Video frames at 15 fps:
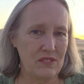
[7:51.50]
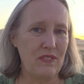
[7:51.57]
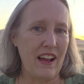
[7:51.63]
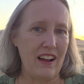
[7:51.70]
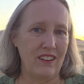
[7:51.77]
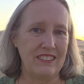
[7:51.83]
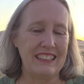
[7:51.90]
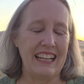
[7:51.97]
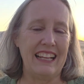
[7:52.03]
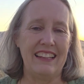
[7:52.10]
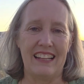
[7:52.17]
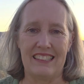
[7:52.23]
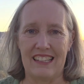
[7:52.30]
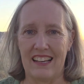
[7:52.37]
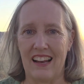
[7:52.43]
found in
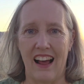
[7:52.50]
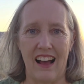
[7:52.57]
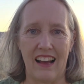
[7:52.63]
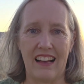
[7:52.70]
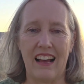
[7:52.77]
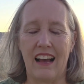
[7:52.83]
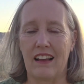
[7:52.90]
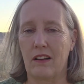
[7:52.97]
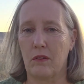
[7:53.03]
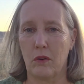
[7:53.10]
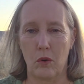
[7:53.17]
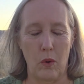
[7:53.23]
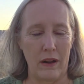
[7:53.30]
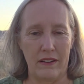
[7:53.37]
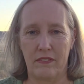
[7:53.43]
the Tanakh
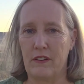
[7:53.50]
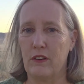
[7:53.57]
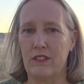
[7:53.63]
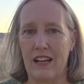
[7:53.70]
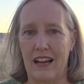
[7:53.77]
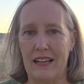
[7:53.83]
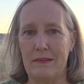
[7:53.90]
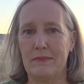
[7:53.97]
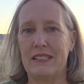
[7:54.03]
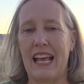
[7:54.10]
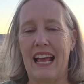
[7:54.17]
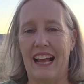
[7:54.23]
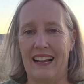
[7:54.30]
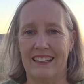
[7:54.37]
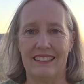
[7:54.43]
quite a few times,
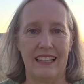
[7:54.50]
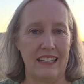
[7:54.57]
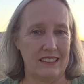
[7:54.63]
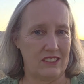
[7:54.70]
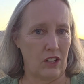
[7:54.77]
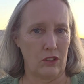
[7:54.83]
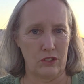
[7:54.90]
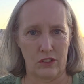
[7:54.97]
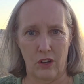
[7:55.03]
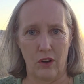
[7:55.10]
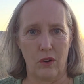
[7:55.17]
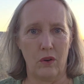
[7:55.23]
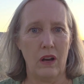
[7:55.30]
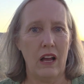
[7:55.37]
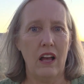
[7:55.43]
and it's
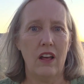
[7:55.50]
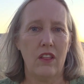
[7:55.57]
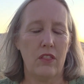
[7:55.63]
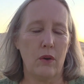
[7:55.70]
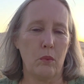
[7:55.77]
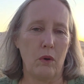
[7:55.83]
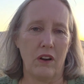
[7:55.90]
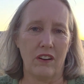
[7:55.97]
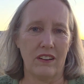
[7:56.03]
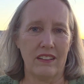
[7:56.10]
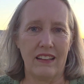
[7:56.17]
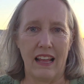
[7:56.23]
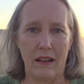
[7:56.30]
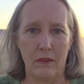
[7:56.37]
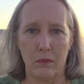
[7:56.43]
also the word
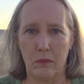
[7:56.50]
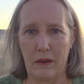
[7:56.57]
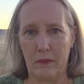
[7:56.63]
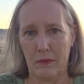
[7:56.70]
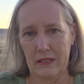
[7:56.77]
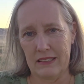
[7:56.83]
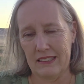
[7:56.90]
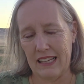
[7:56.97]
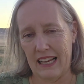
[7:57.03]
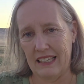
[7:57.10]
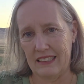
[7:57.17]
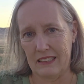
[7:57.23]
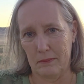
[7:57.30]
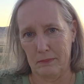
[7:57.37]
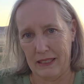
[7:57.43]
that we would say
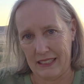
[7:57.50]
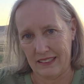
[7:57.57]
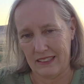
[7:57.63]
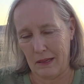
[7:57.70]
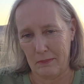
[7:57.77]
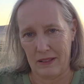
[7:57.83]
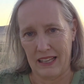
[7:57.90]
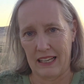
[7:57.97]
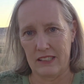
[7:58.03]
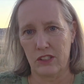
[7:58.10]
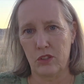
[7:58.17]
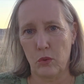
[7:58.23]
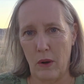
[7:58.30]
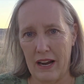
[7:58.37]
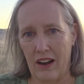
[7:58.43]
to mean something is
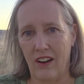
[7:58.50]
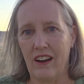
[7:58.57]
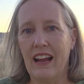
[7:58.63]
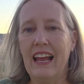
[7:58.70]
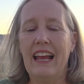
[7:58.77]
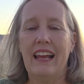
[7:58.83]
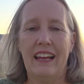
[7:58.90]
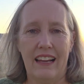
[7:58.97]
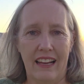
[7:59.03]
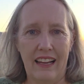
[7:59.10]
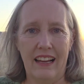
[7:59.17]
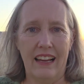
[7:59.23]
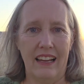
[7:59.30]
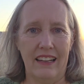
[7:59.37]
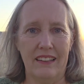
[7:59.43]
square
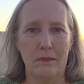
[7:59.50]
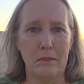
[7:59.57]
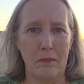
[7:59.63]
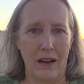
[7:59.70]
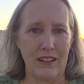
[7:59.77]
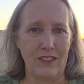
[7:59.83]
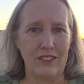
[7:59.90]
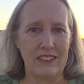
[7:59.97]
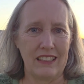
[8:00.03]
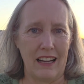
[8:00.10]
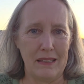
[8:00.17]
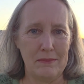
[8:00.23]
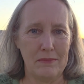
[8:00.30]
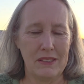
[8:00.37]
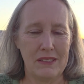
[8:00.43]
in modern
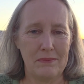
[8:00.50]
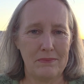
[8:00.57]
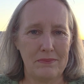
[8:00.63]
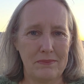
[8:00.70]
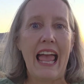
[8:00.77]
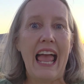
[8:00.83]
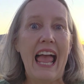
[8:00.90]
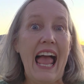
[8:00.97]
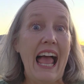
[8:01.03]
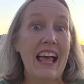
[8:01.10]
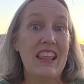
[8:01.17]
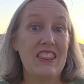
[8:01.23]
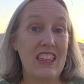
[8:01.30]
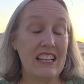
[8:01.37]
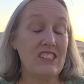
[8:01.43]
times.
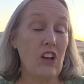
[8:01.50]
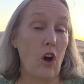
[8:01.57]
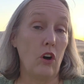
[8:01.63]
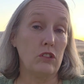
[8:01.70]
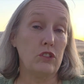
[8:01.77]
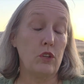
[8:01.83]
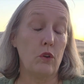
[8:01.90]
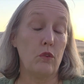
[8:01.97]
This also